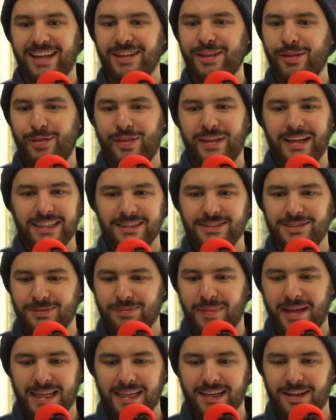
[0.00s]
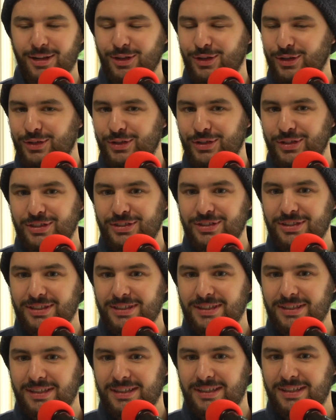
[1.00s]
Other things may include
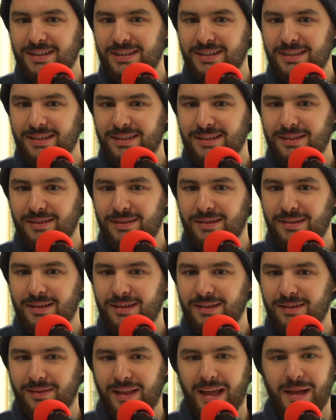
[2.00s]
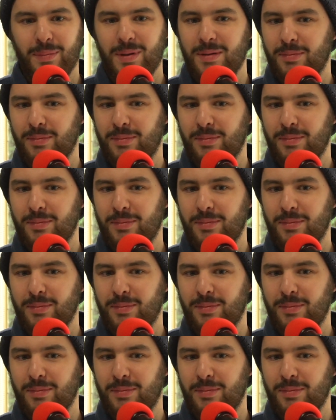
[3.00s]
like